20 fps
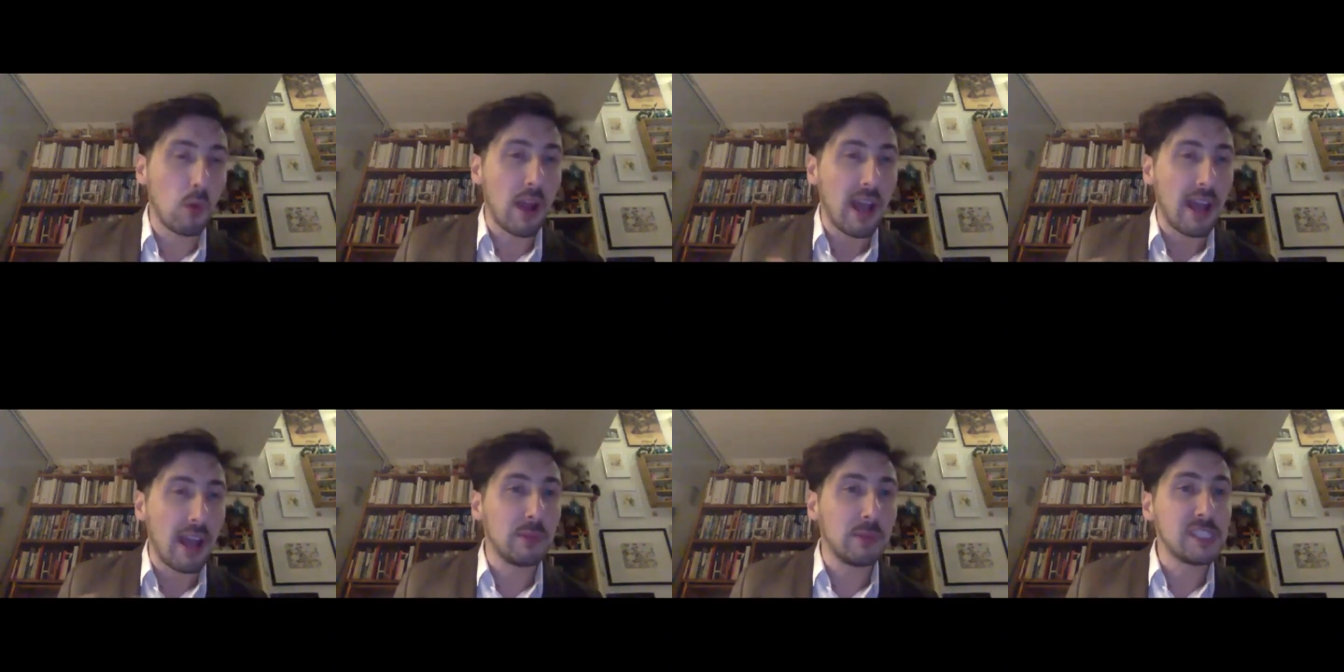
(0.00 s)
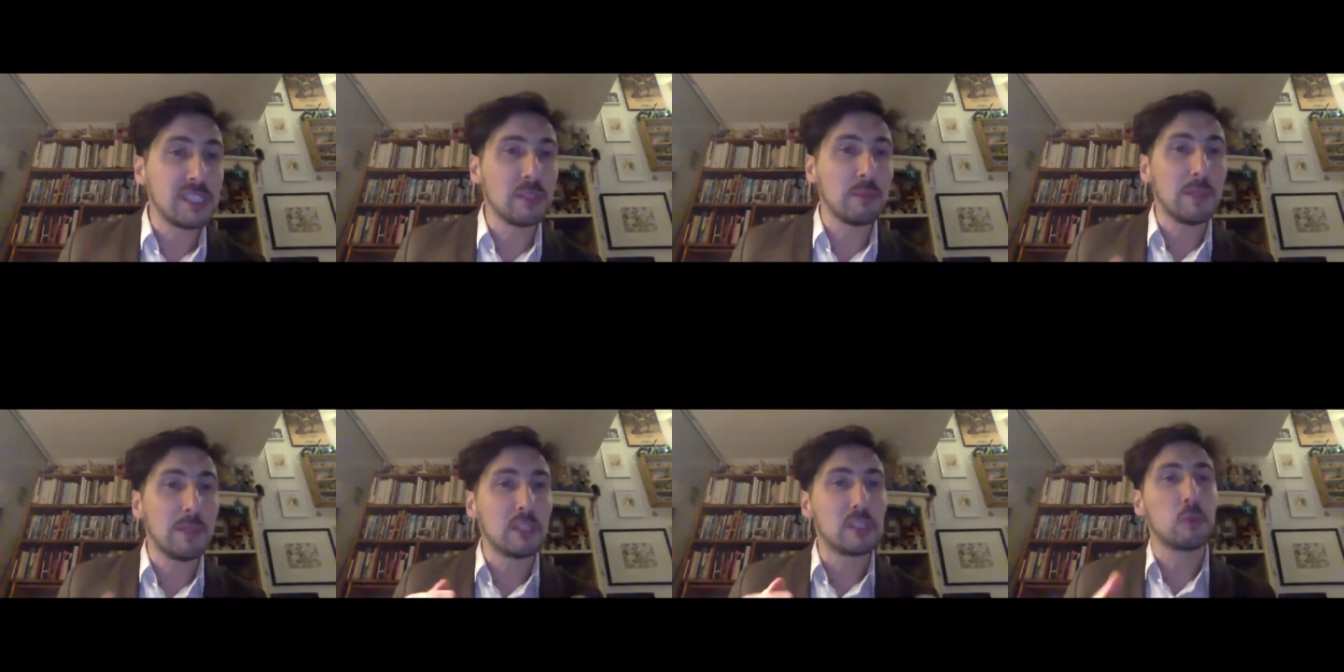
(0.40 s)
a
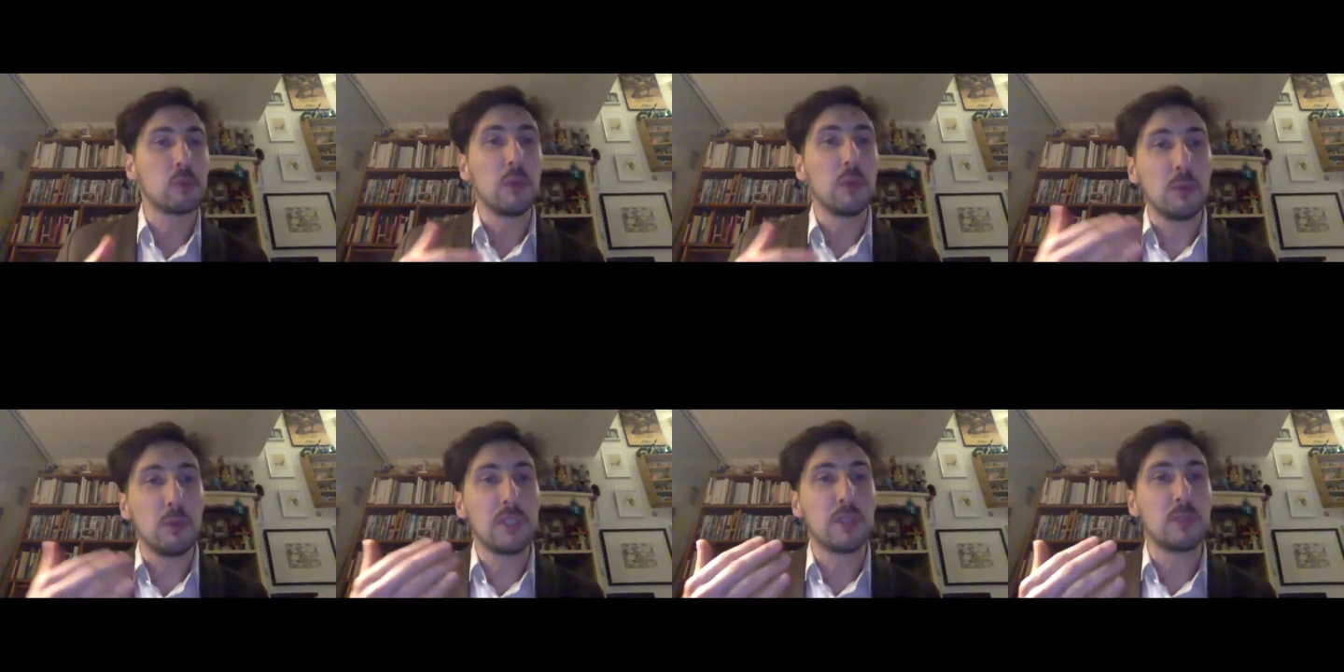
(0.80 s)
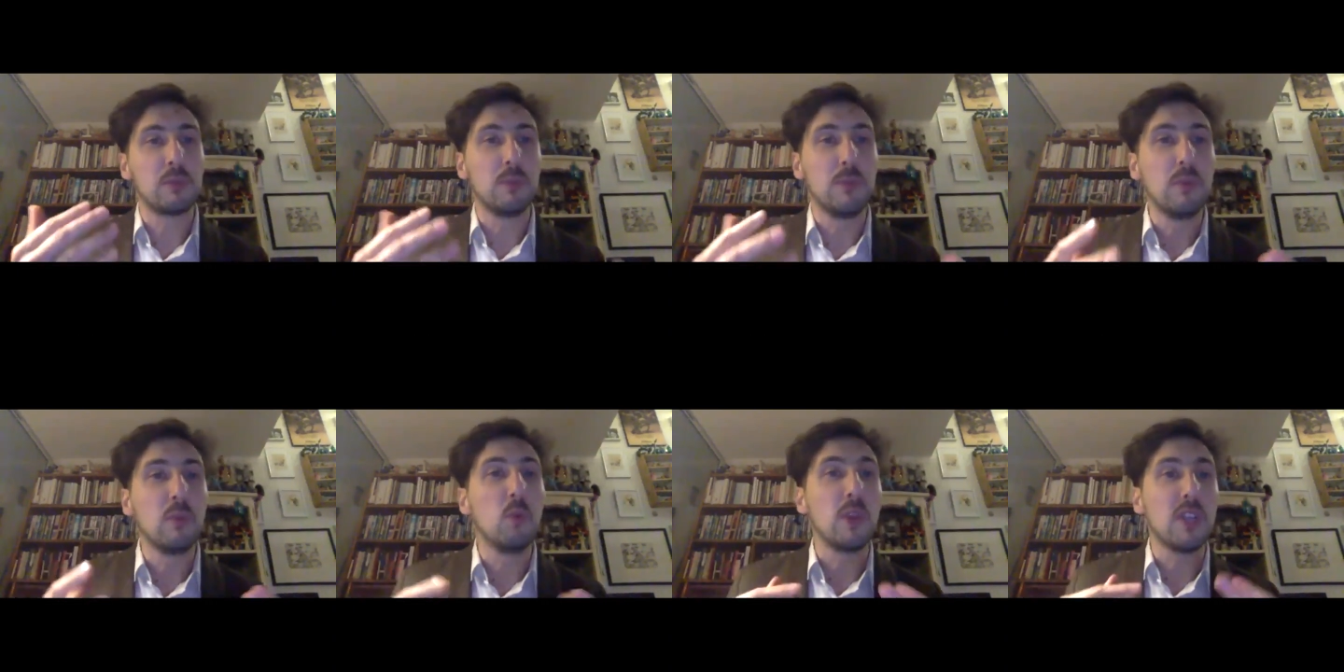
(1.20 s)
reason because we we,
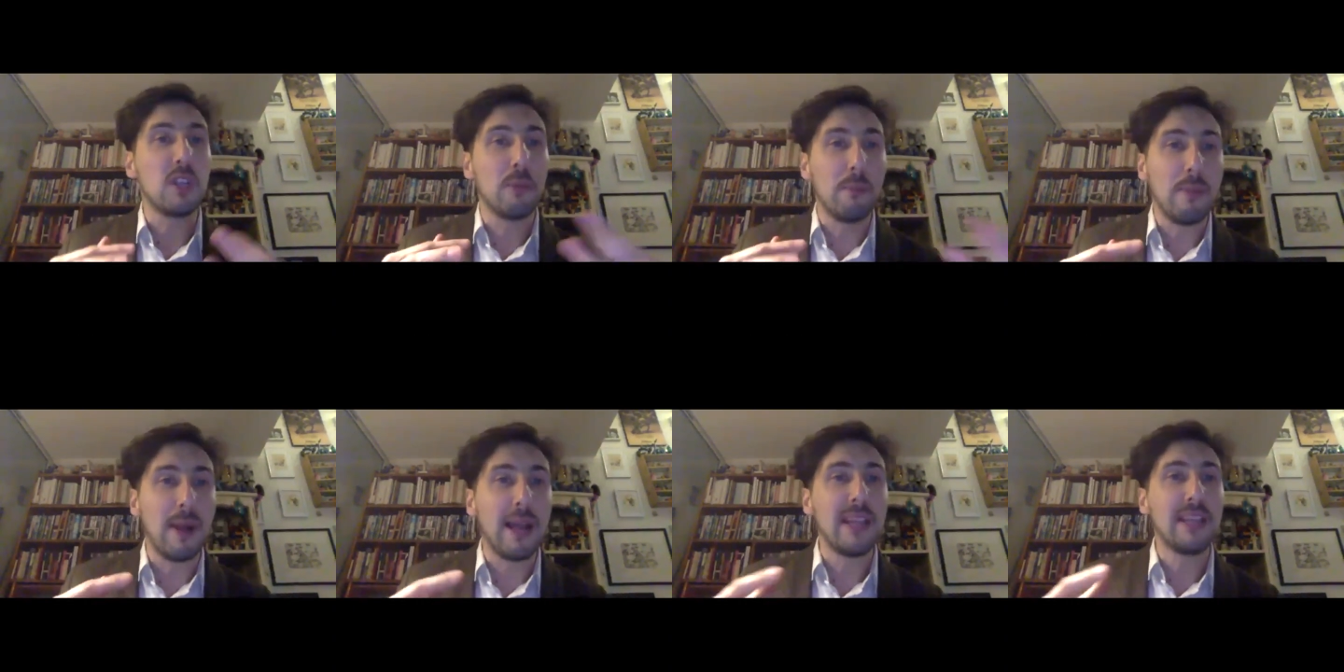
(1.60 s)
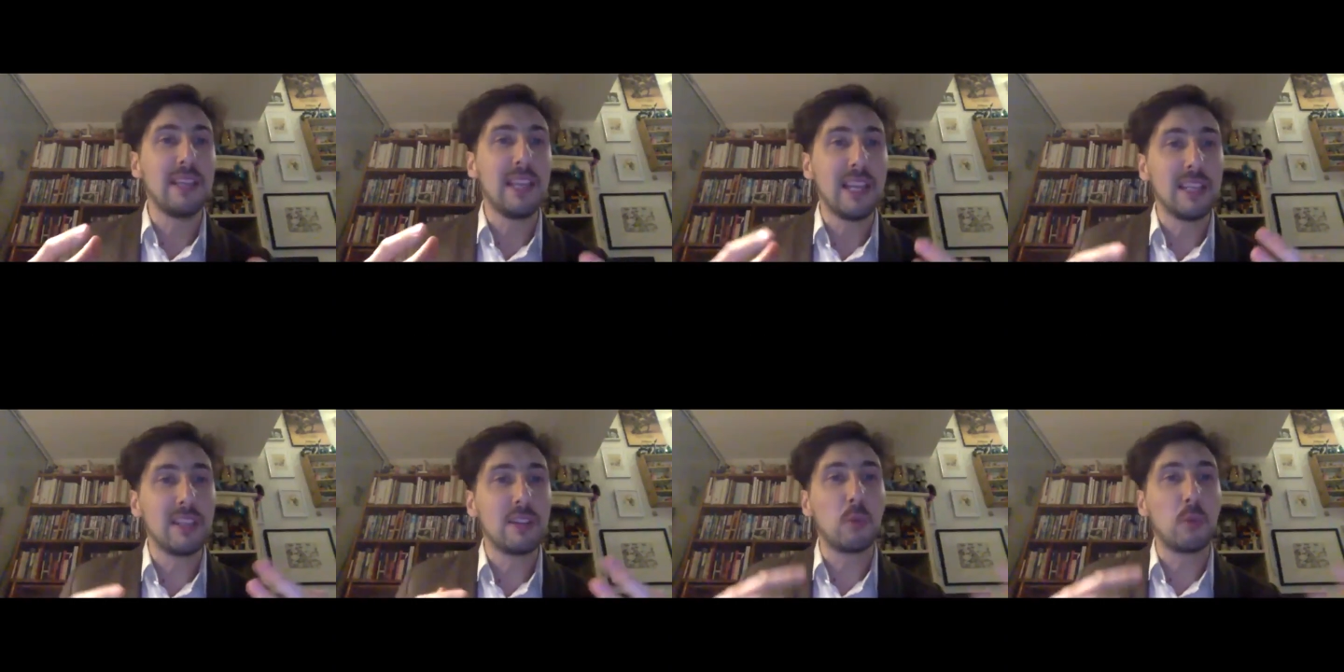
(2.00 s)
we combine like